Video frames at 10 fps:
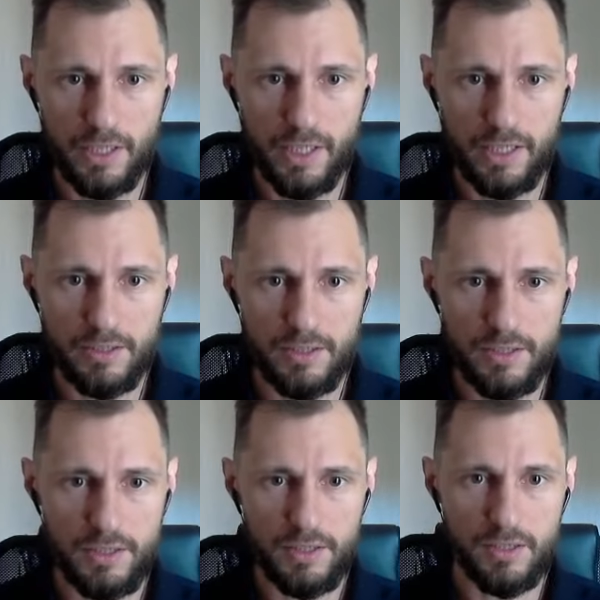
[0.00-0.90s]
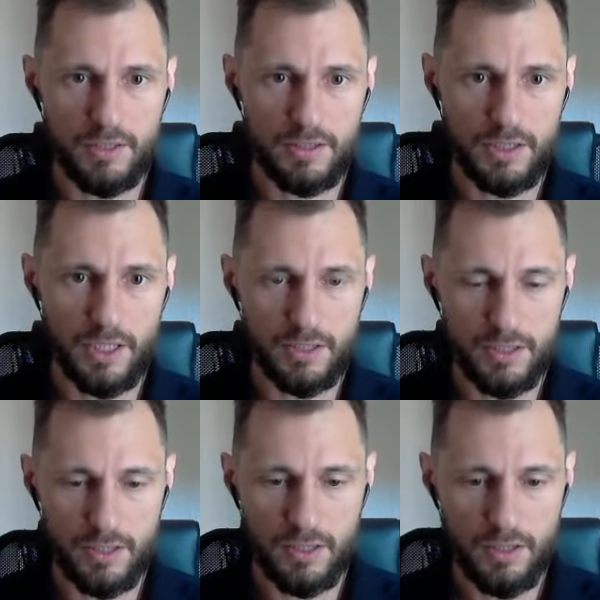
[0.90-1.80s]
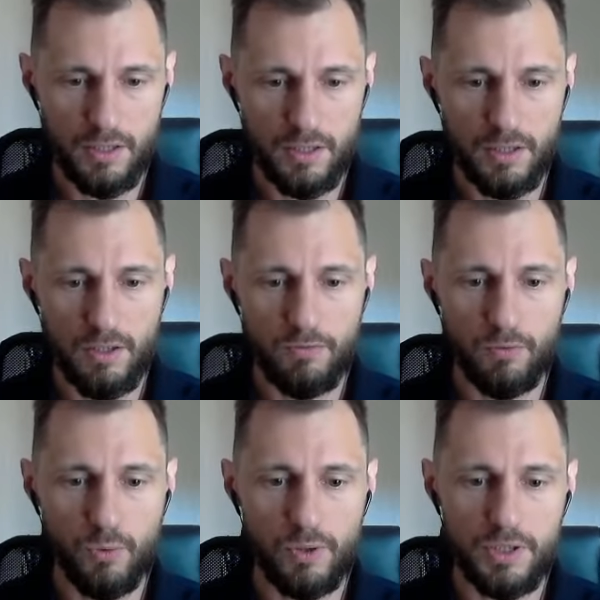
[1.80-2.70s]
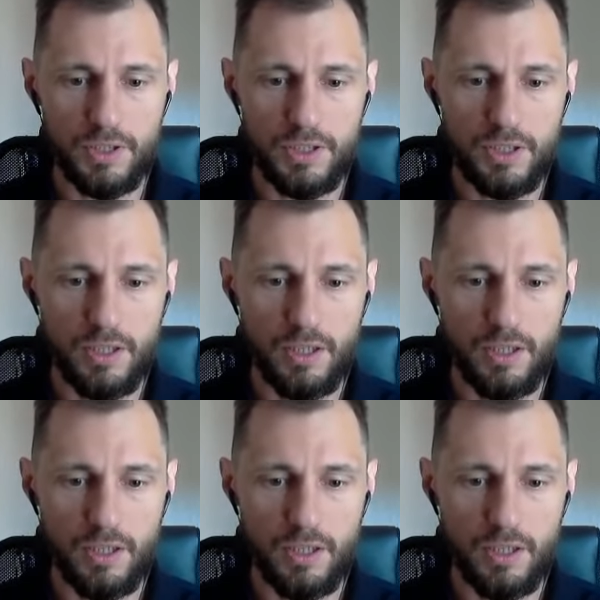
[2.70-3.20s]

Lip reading: add the text for the